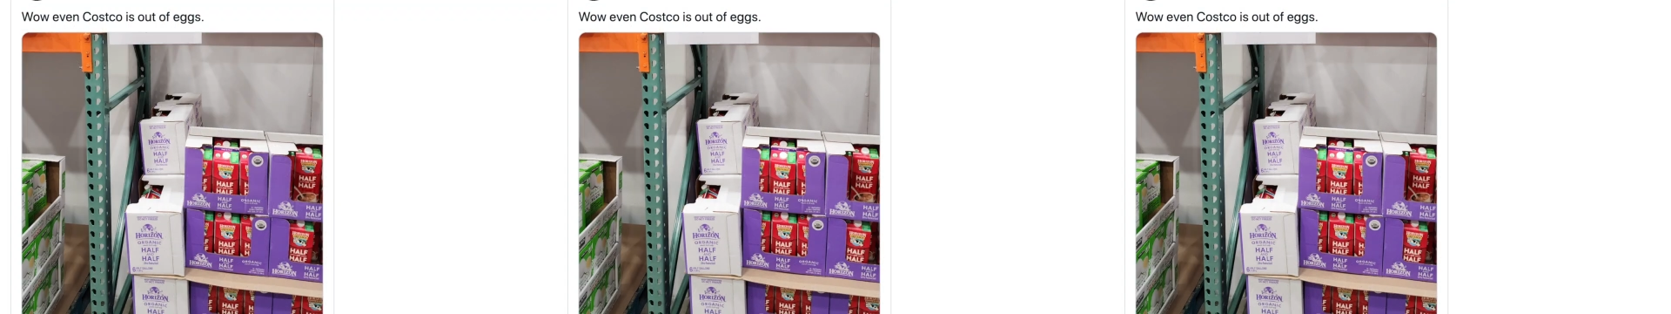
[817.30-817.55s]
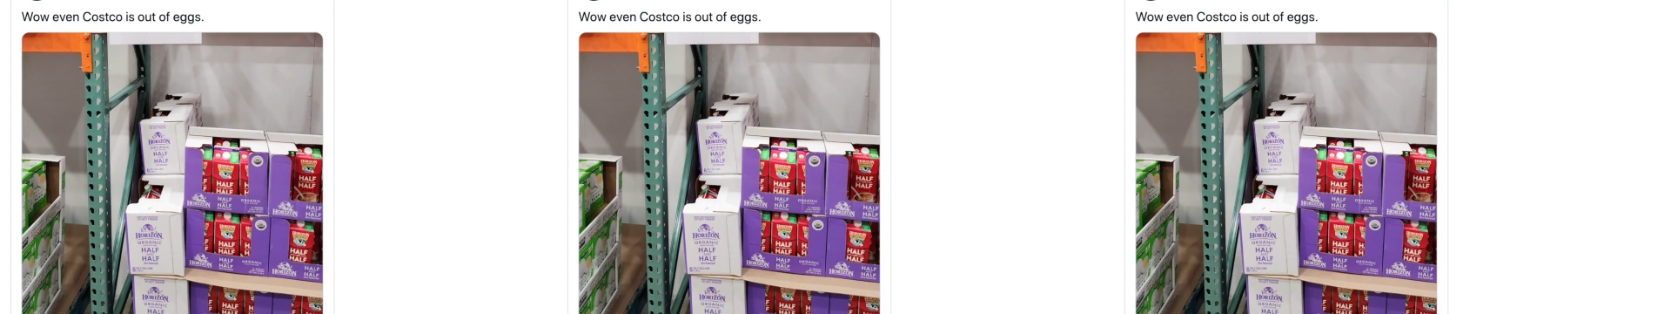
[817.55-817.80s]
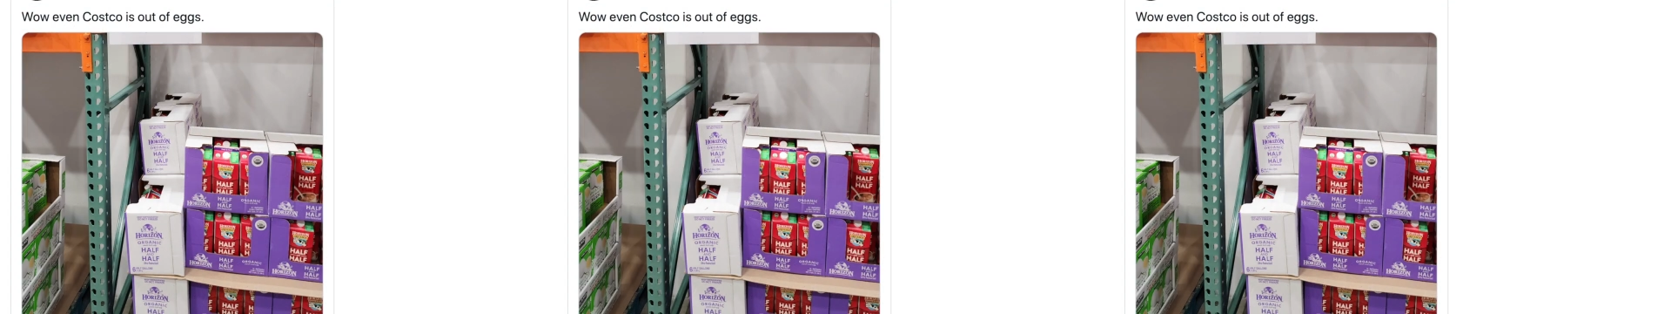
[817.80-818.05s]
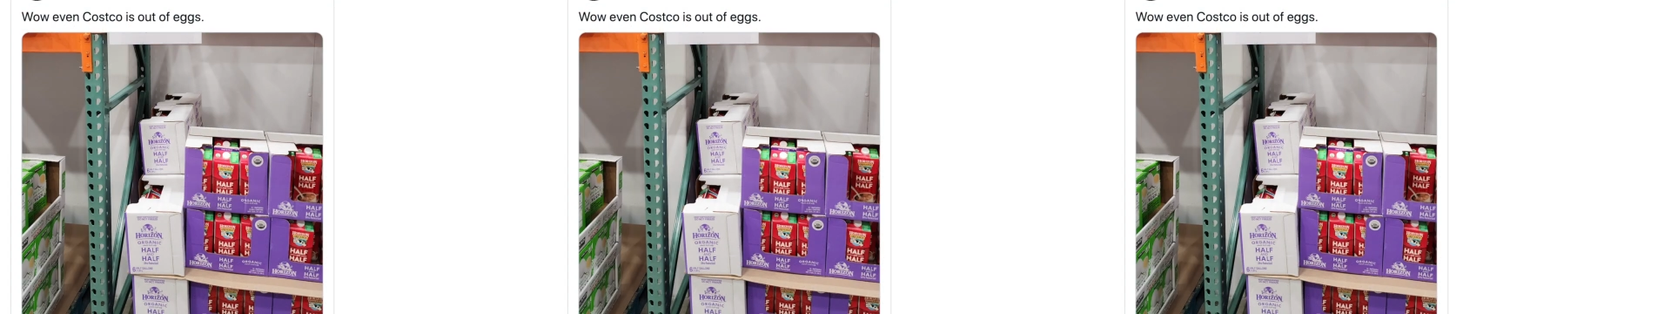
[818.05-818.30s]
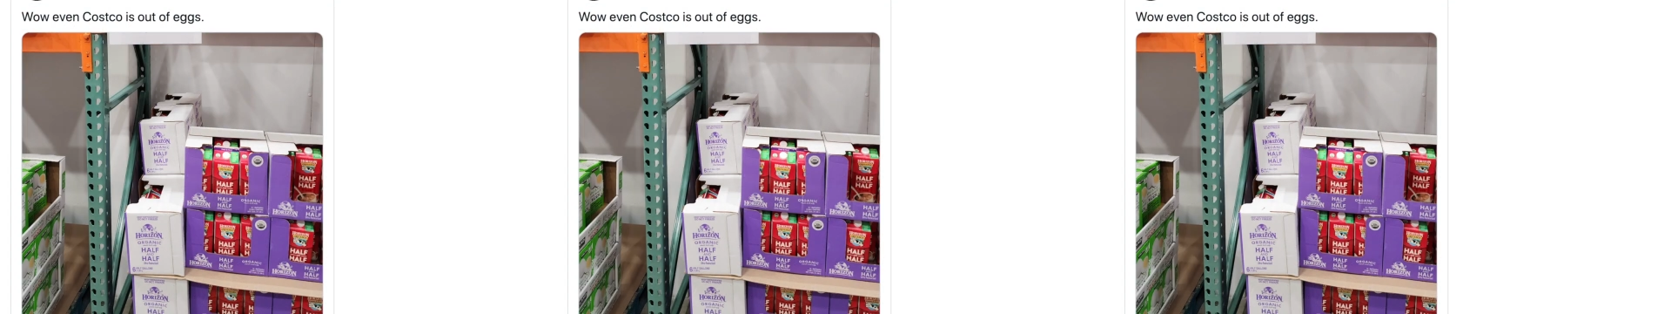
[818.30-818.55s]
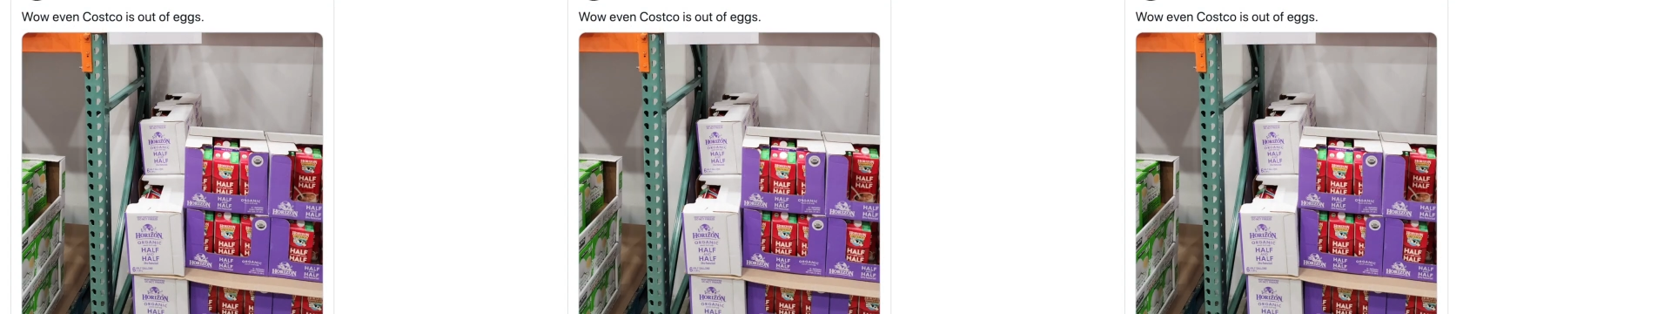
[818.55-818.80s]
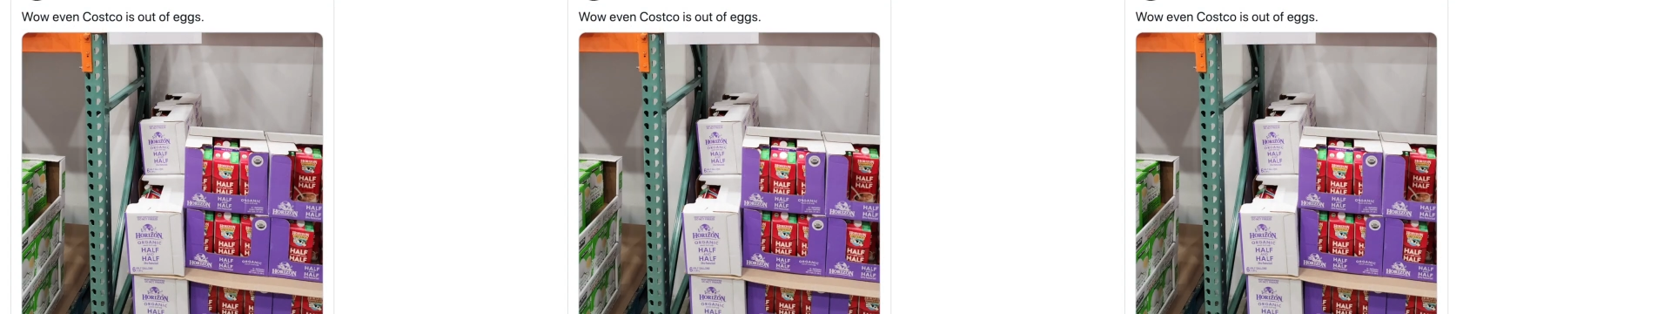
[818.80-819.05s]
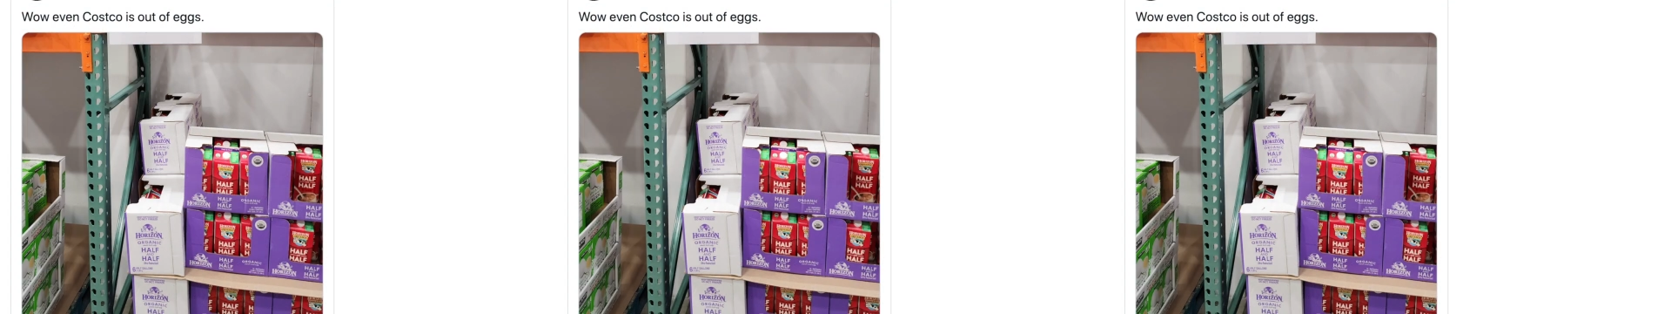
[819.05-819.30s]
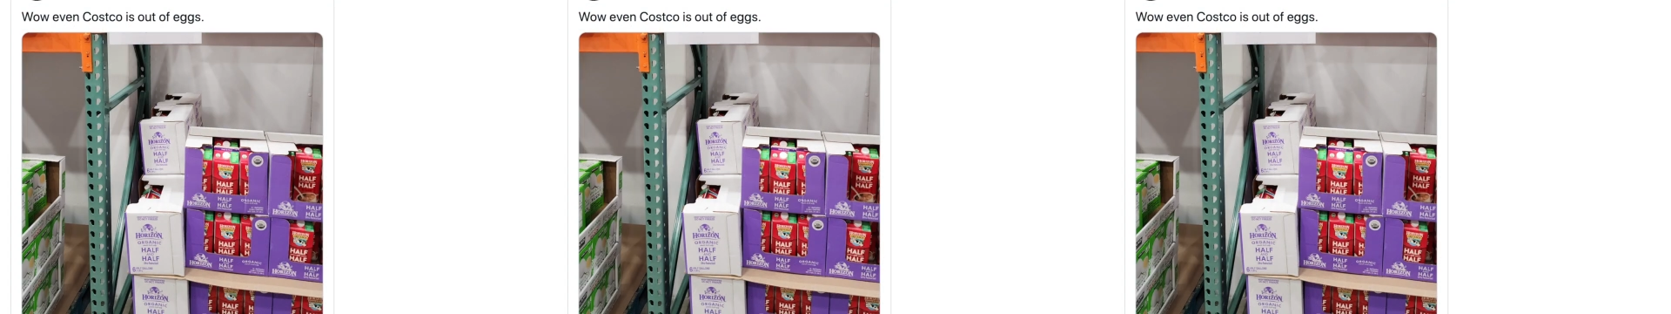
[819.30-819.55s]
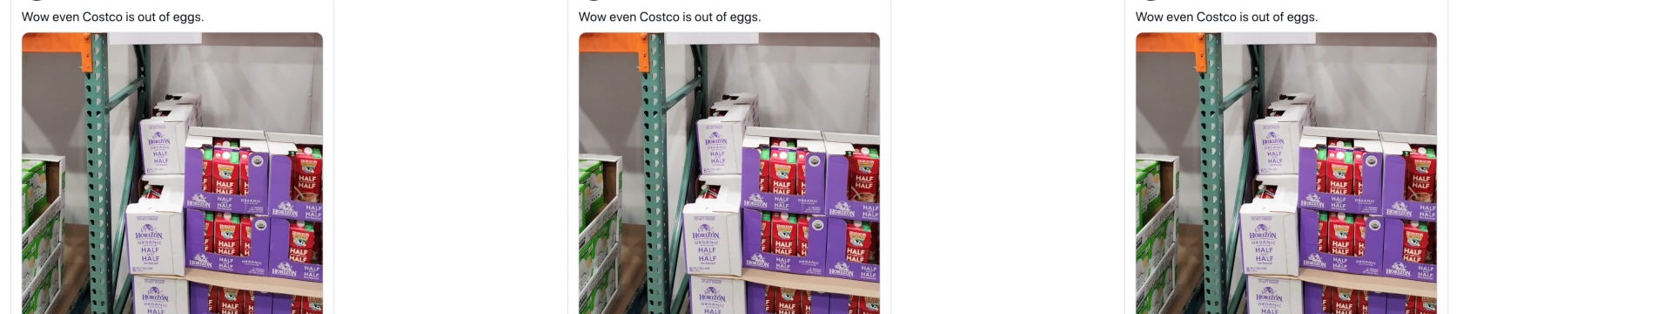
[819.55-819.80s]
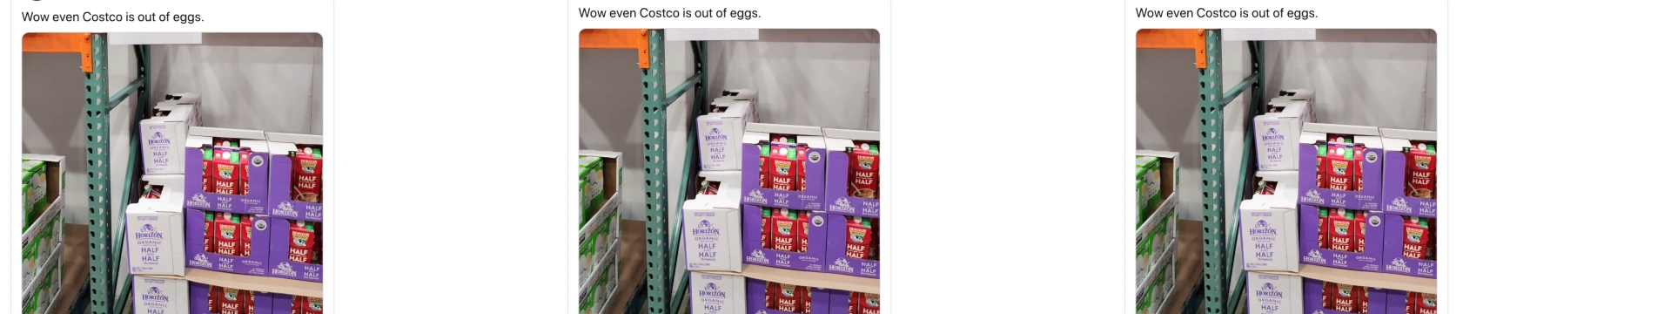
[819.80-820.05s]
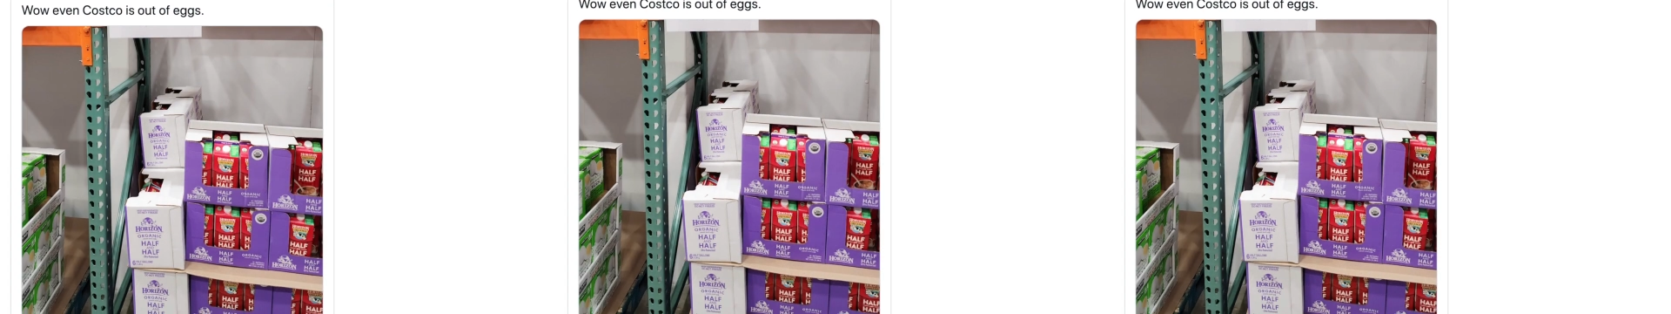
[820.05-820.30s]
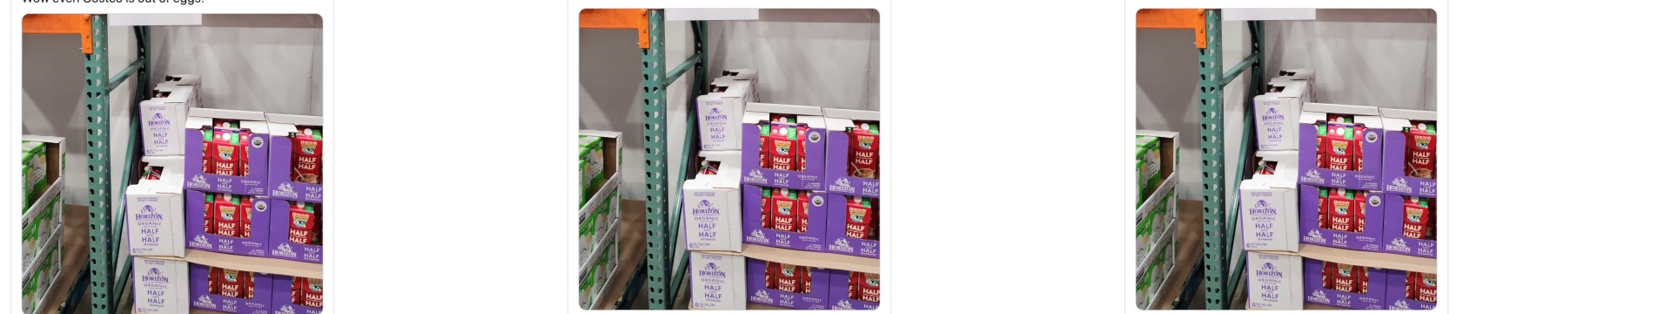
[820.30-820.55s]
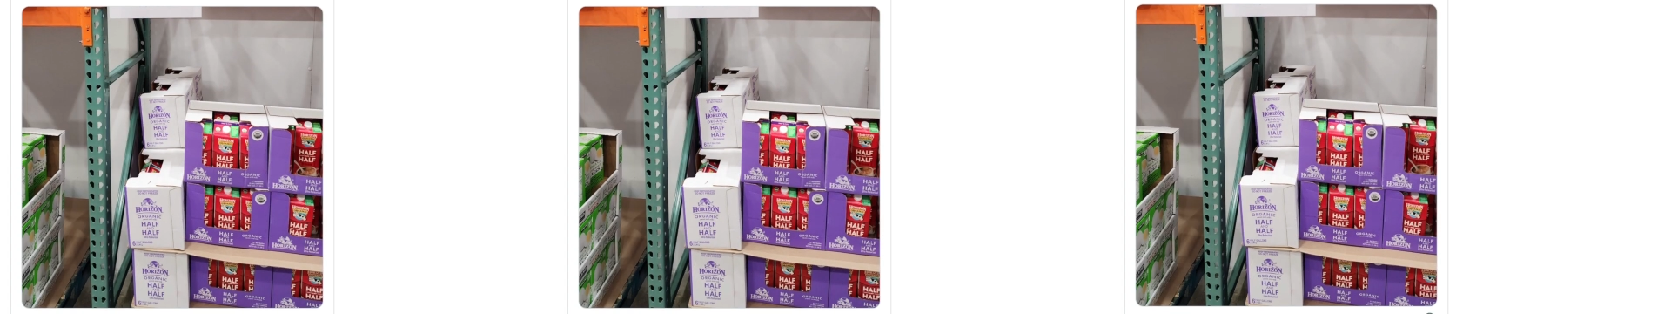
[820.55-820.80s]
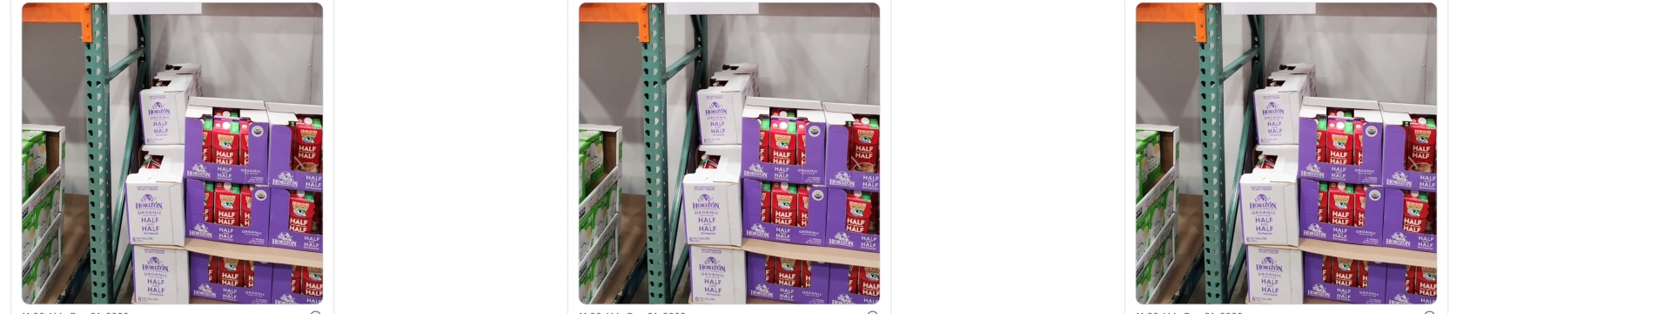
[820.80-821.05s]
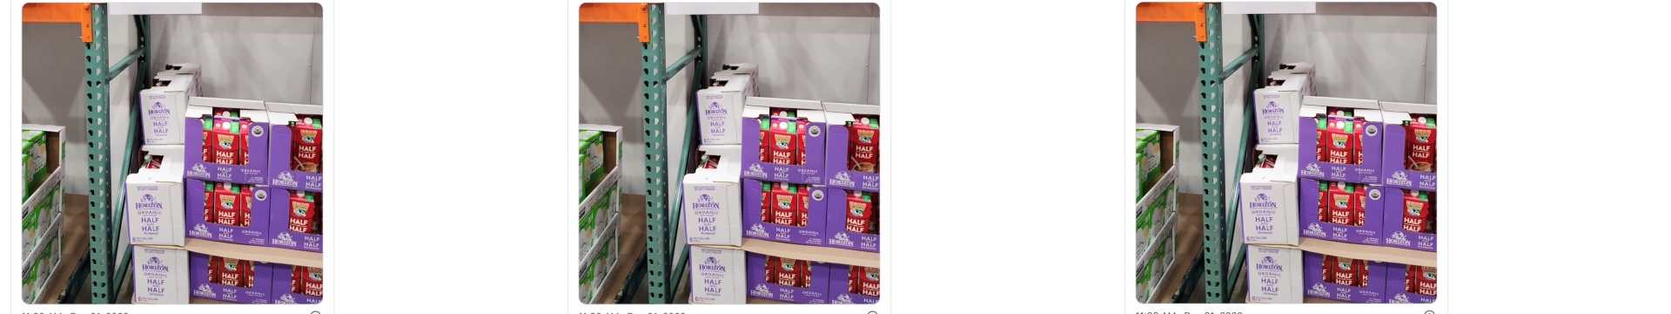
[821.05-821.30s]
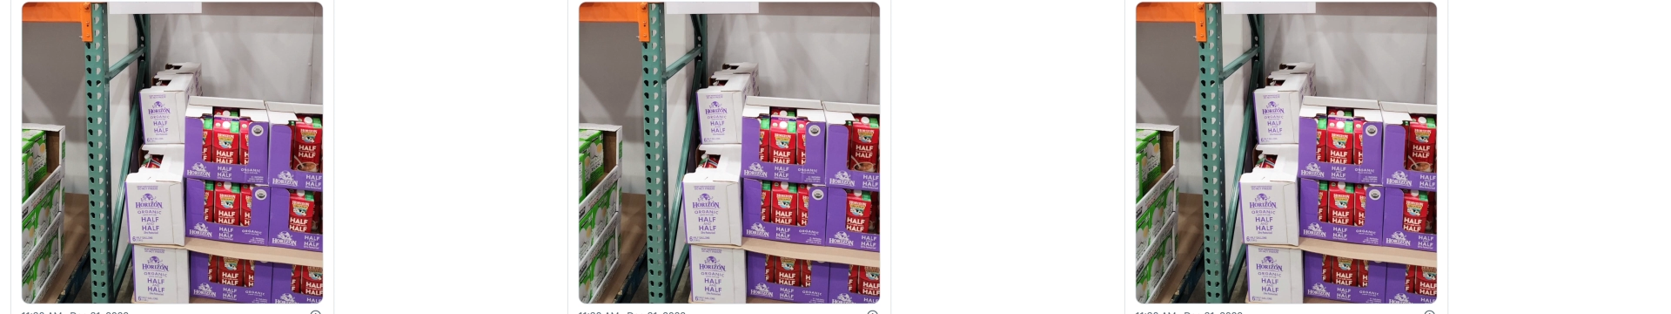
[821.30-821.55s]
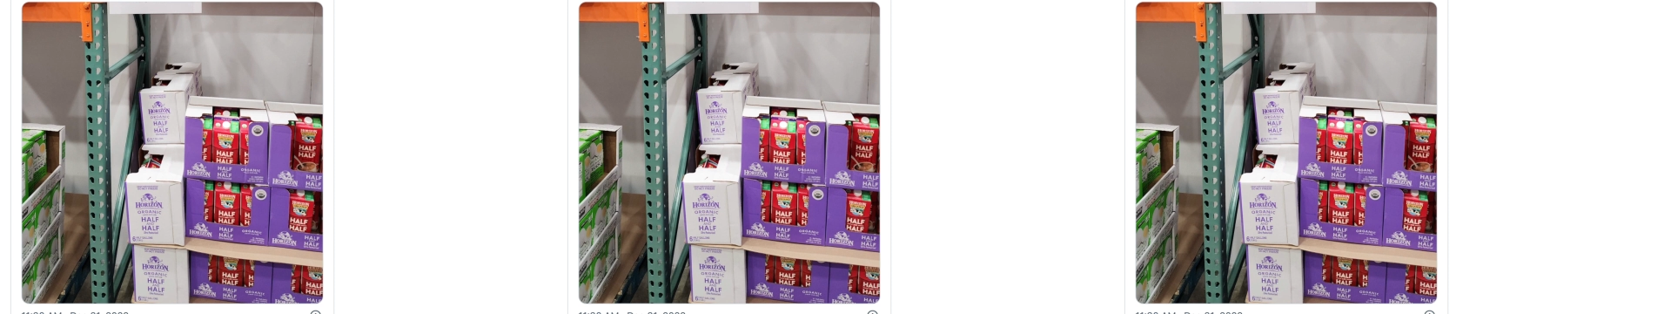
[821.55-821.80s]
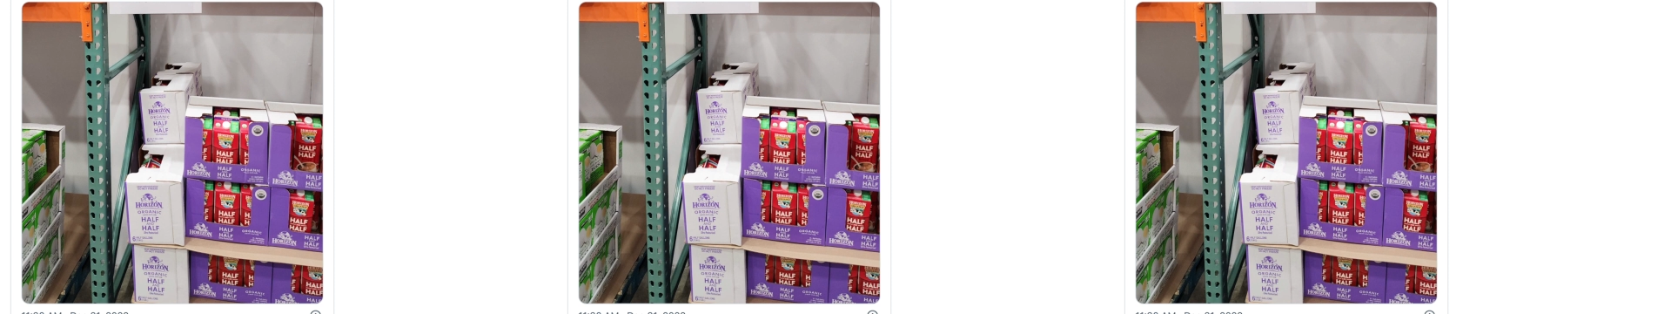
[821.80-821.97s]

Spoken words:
[unreadable: no face in view]